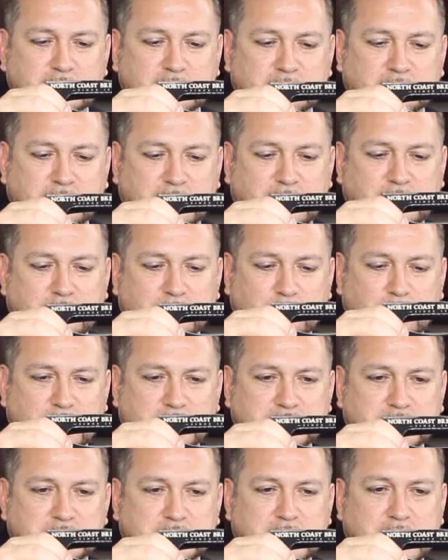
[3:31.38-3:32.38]
Very
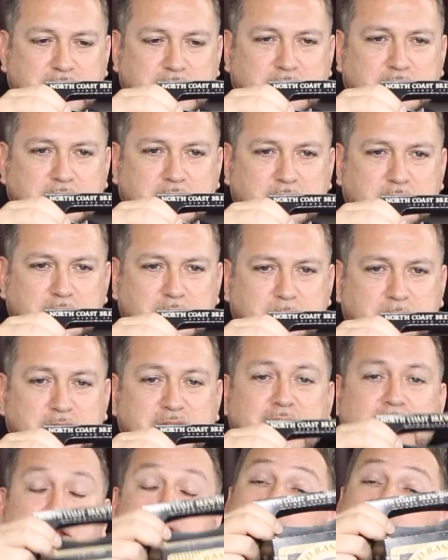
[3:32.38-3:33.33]
Russian-like. But yeah,